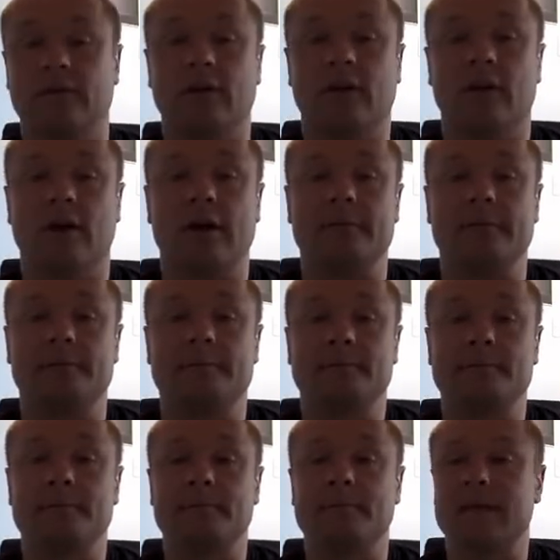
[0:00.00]
light.
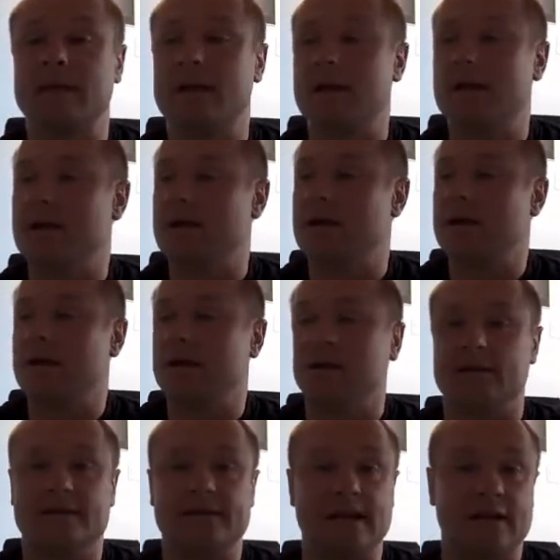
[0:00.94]

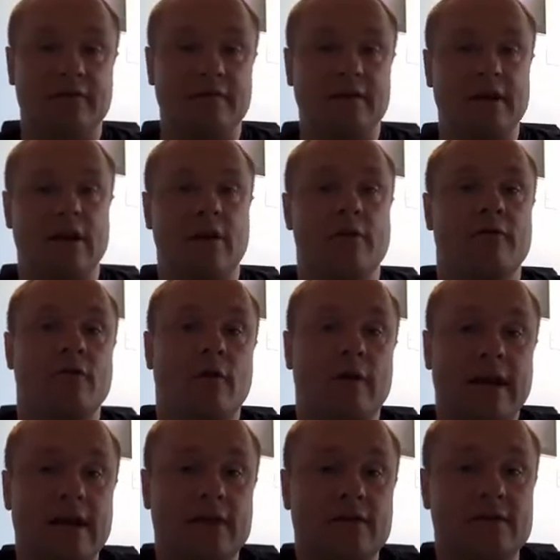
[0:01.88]
The second video I've got
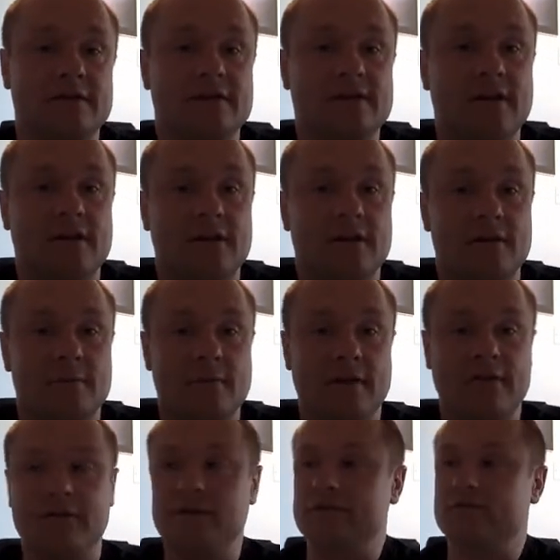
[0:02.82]
here is the other
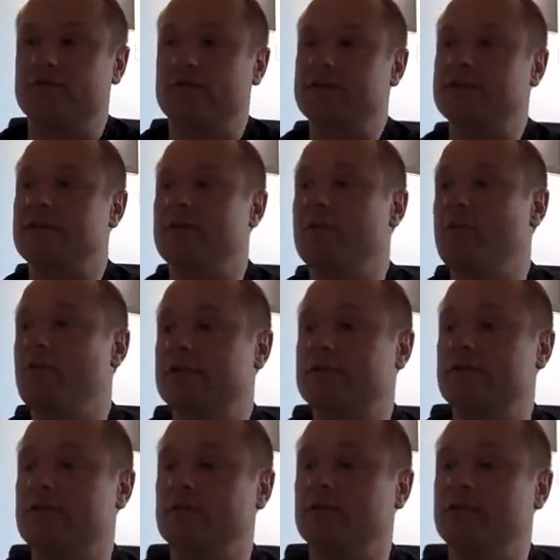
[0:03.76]
method. It's really simple. It's
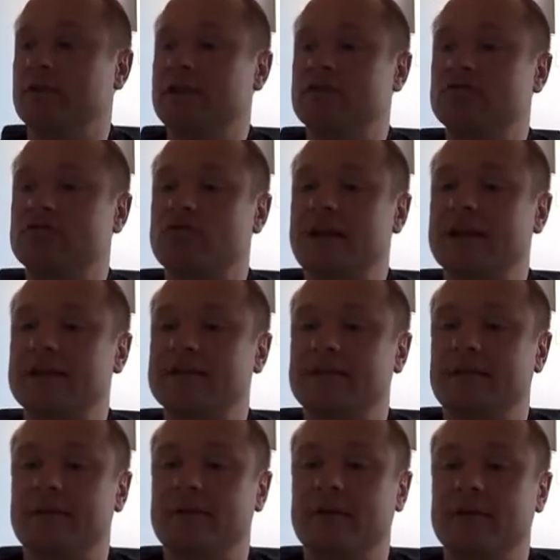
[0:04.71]
called the
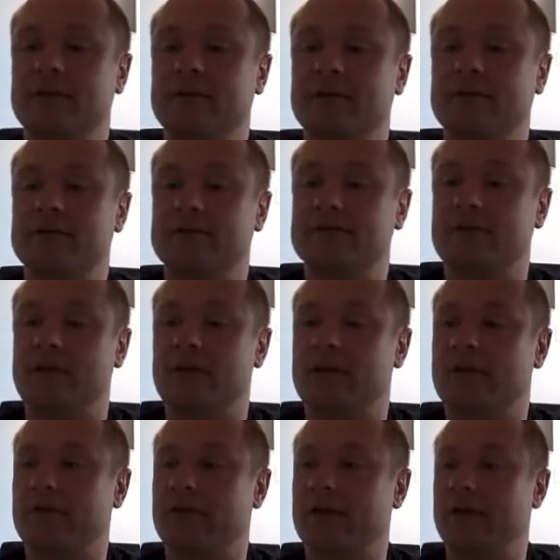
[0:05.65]
transit method. We'll start
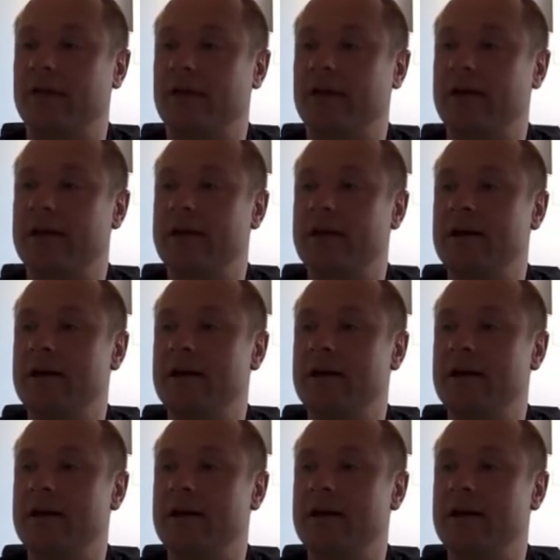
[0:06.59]
that video again.